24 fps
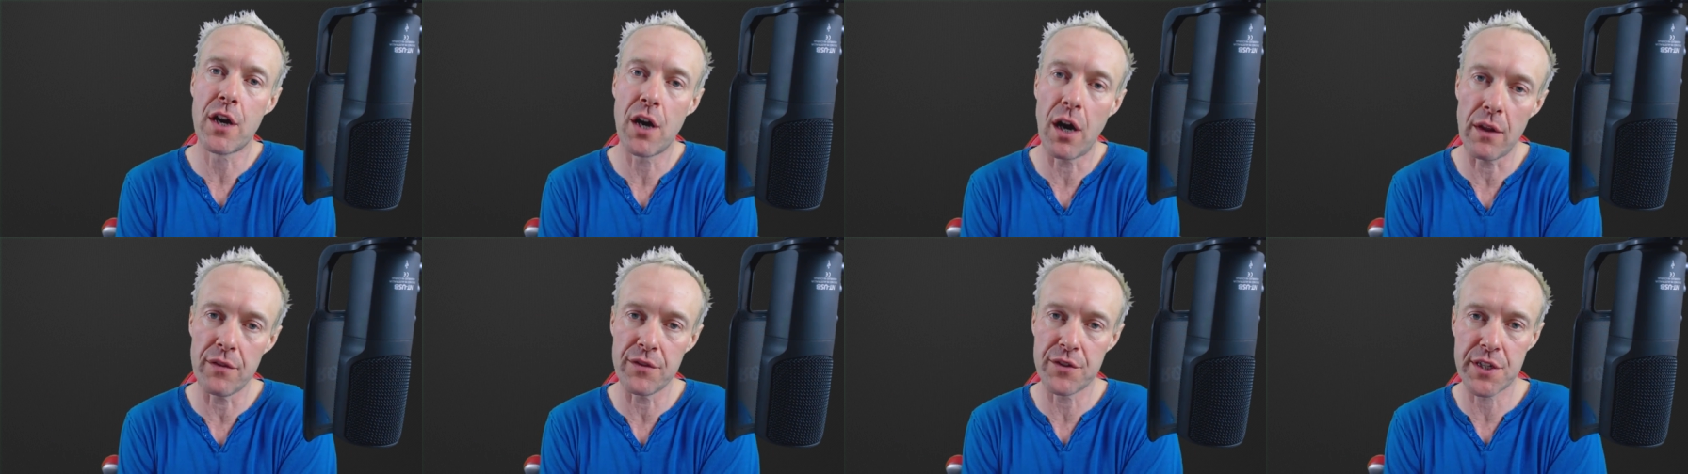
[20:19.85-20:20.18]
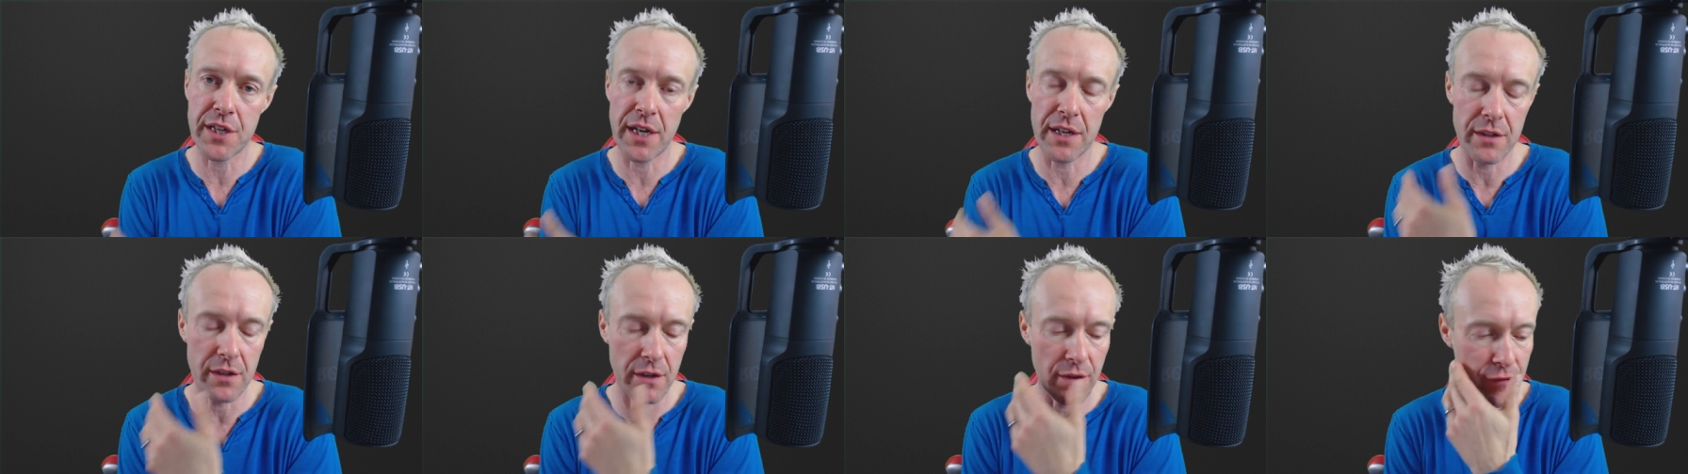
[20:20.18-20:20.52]
the
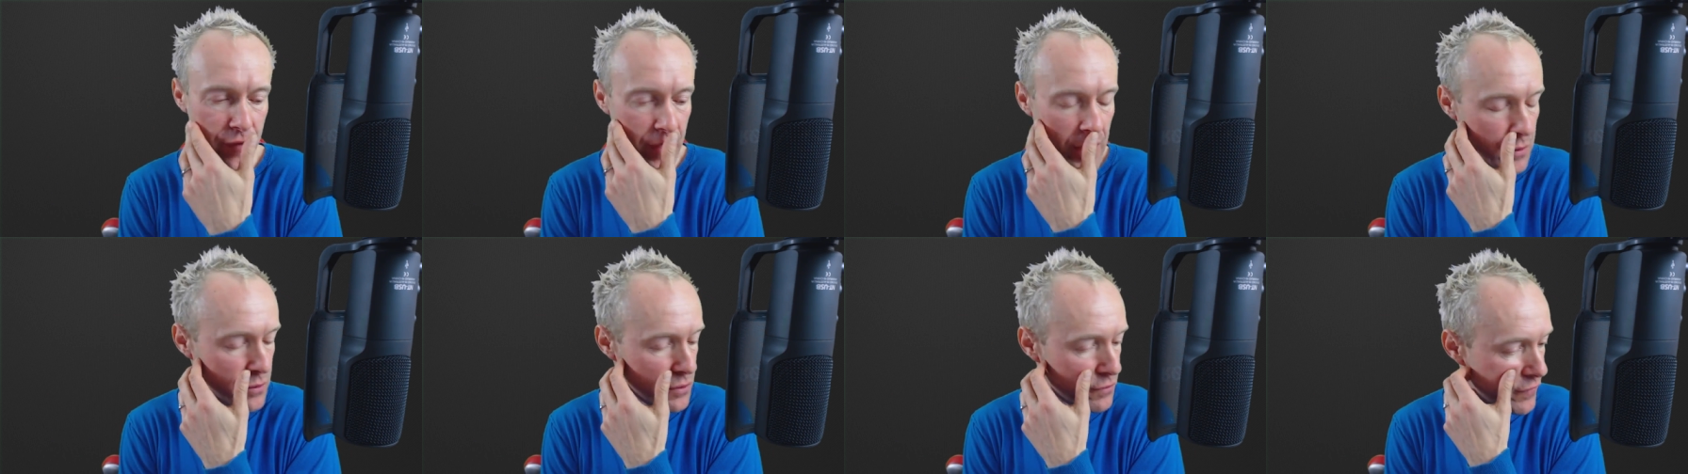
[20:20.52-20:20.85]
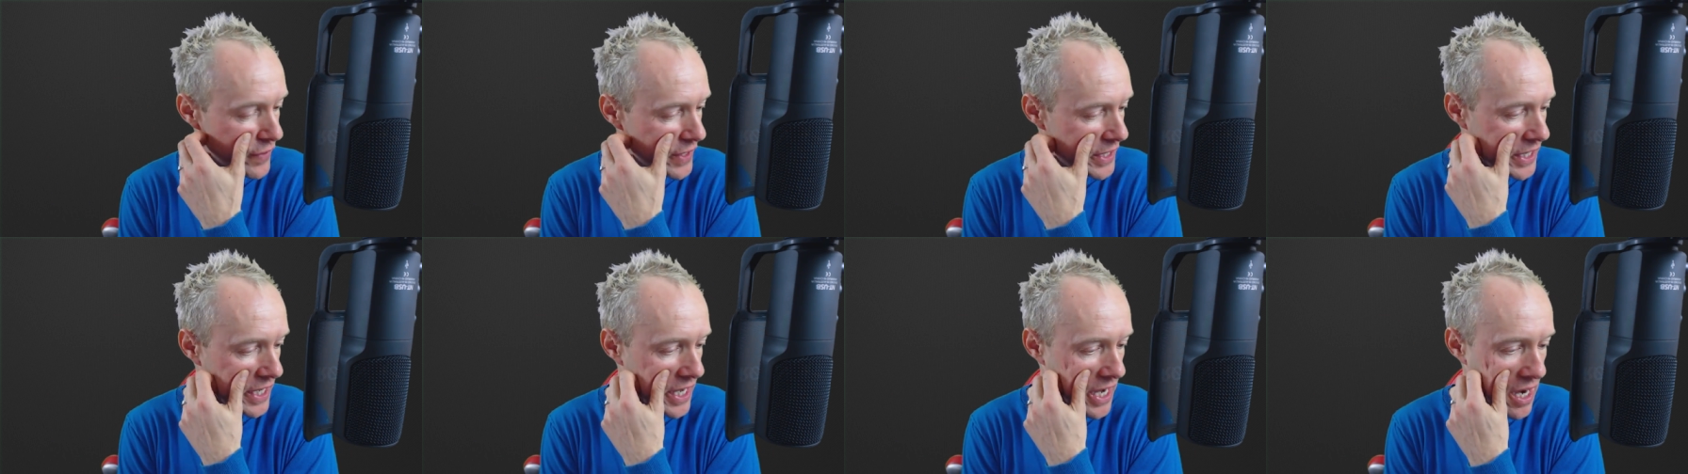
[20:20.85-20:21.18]
content of
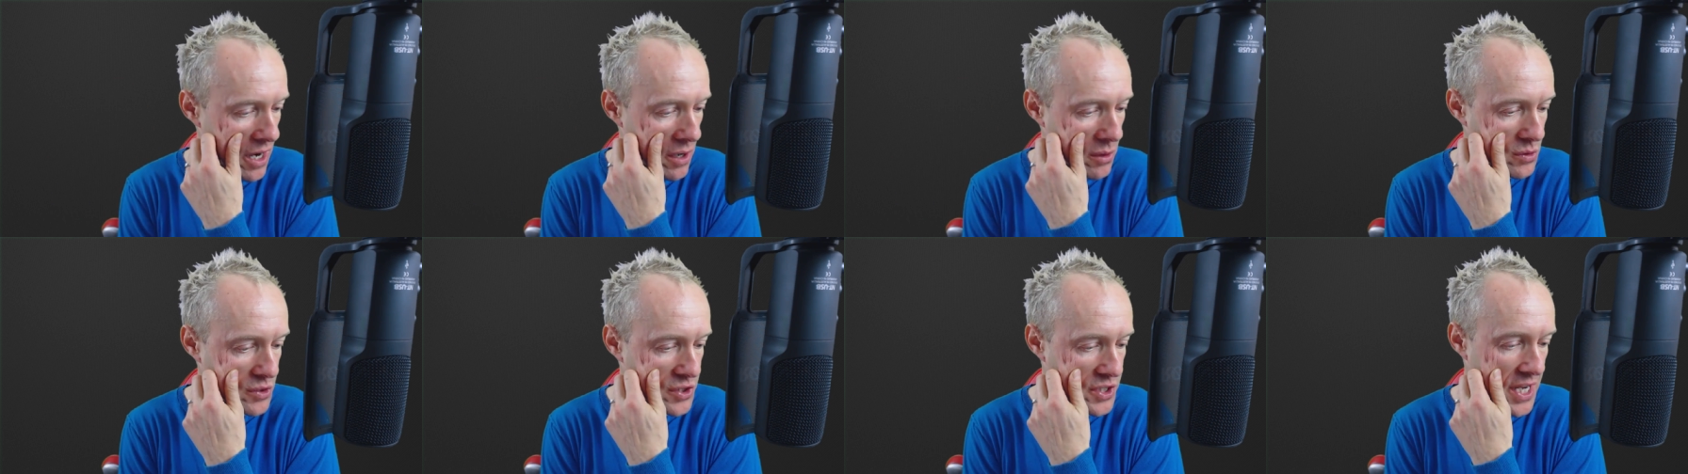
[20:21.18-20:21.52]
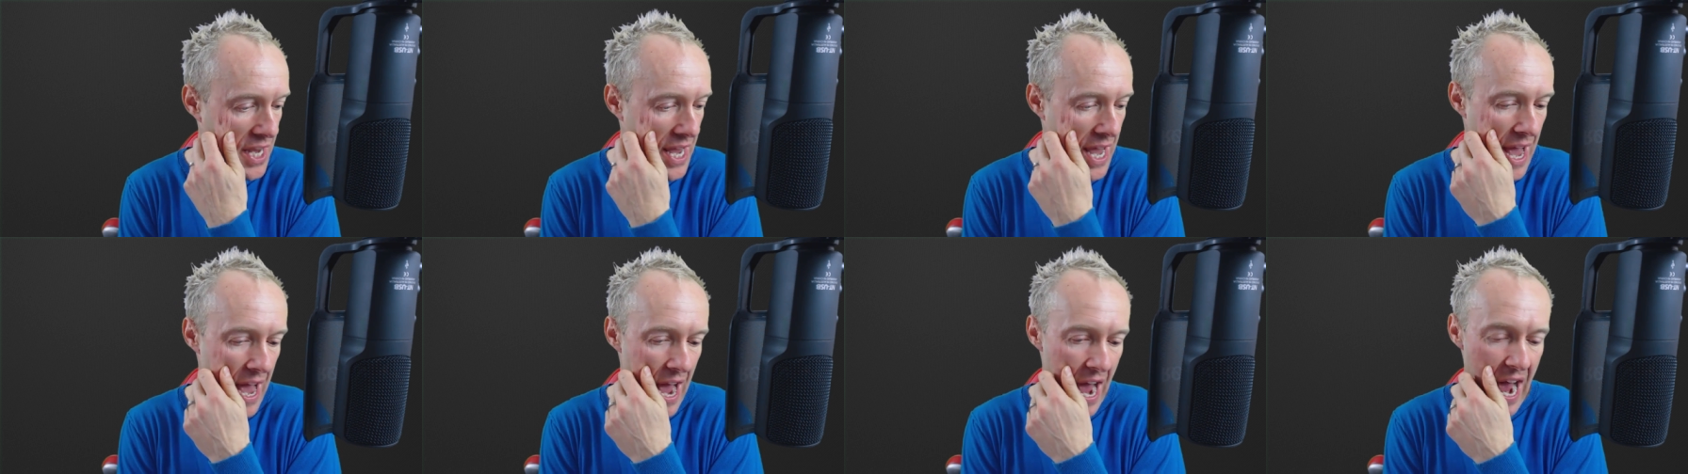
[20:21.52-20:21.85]
those
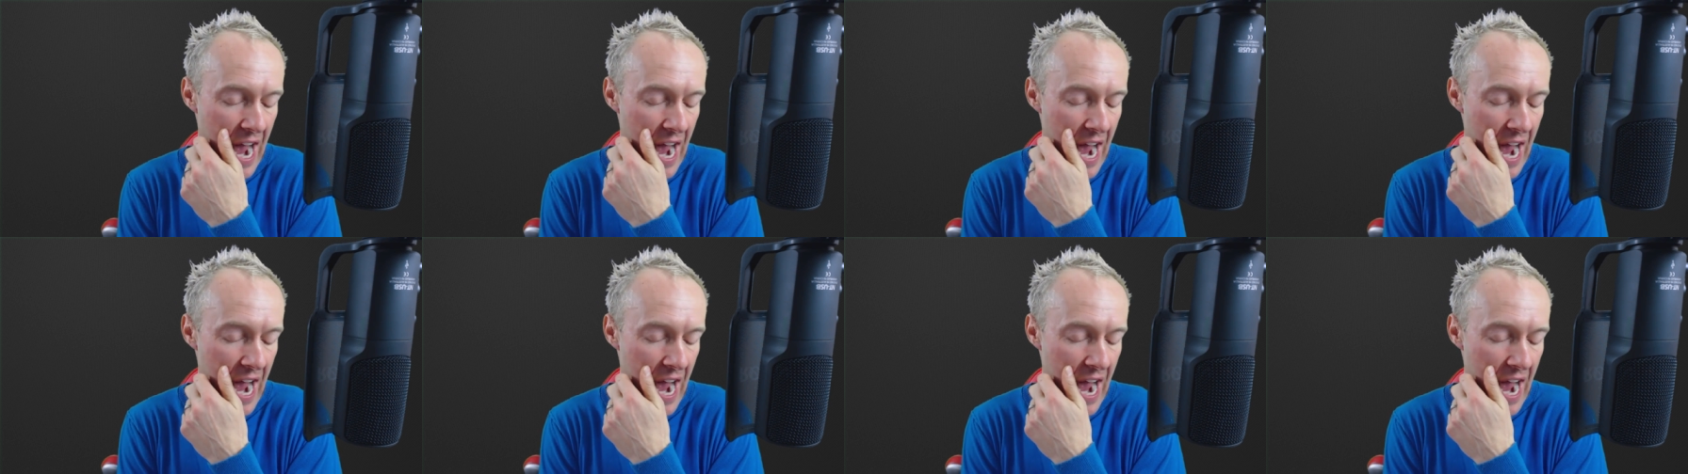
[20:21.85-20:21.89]
videos